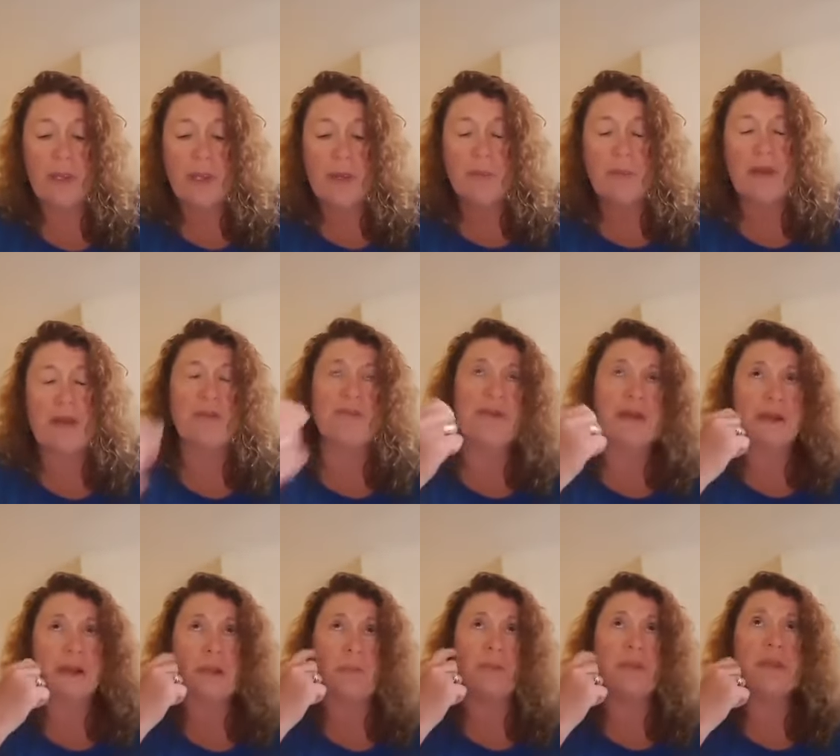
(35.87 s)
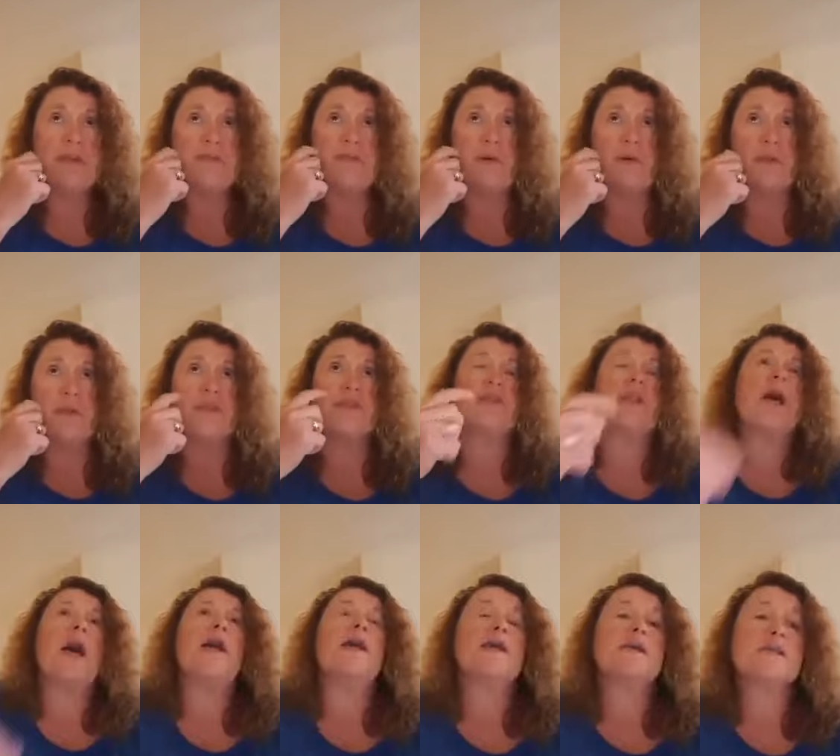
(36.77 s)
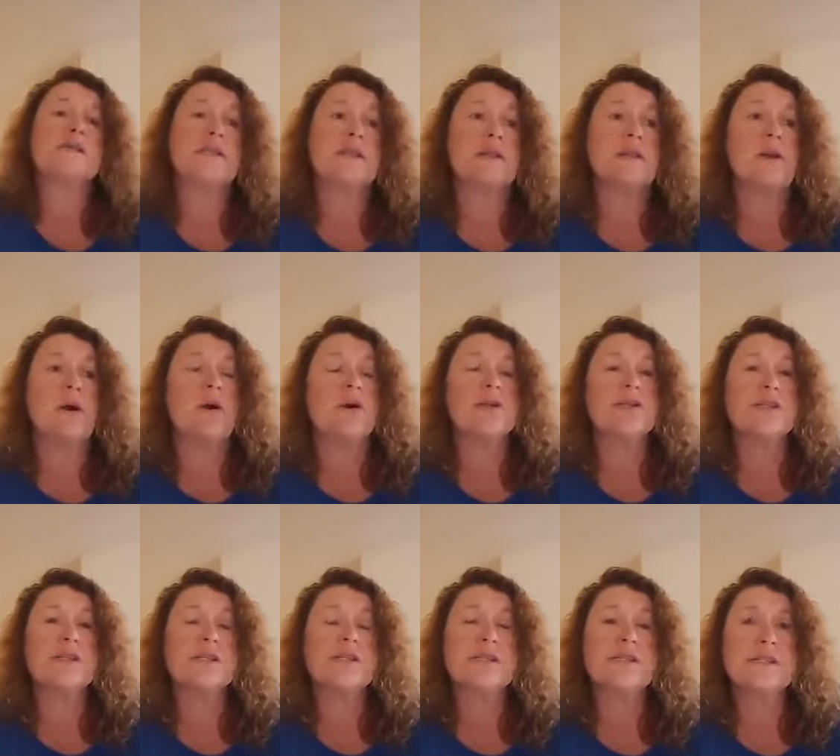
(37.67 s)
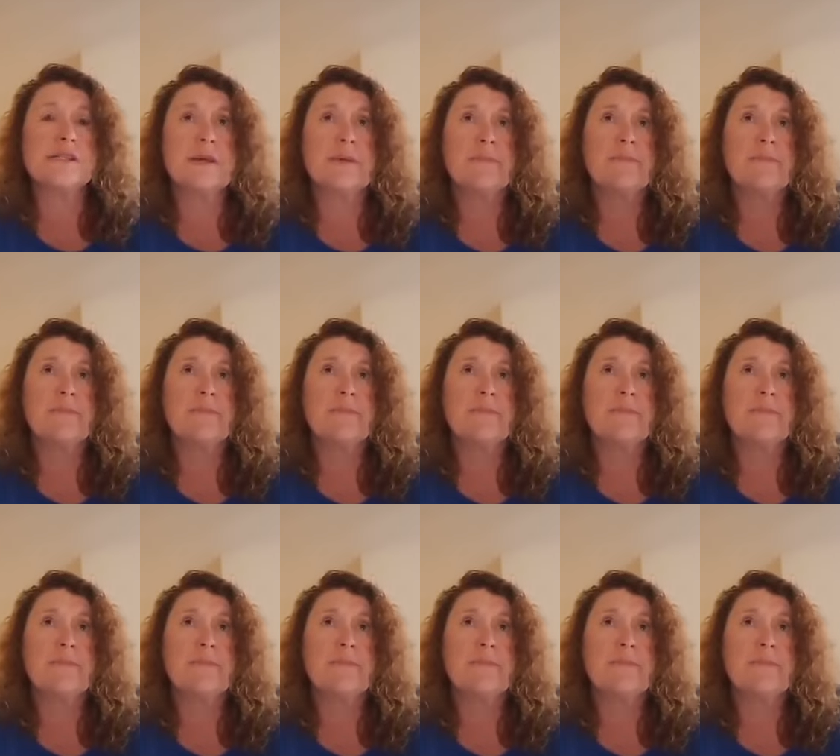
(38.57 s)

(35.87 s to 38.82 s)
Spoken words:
Matter of fact, I believe 4th of July is the largest